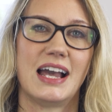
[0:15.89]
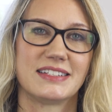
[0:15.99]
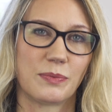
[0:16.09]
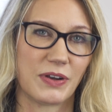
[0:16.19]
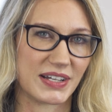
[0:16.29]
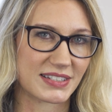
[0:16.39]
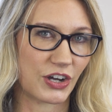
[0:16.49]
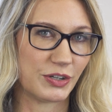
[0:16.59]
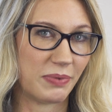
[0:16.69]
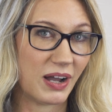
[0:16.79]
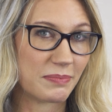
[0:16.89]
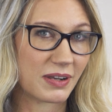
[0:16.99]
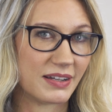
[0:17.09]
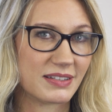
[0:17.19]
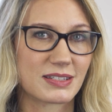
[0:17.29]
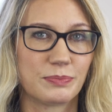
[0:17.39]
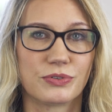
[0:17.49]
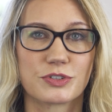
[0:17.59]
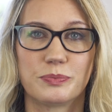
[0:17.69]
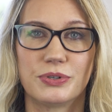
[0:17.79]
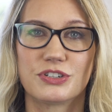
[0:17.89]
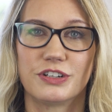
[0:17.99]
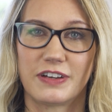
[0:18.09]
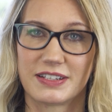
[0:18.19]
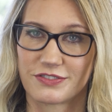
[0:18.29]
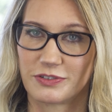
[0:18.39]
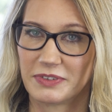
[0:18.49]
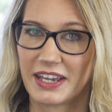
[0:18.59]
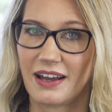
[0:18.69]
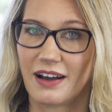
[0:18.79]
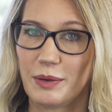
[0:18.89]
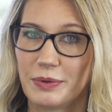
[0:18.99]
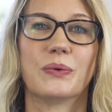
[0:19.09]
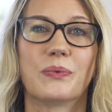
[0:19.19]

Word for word: A W S CodePipeline supports push events from GitHub,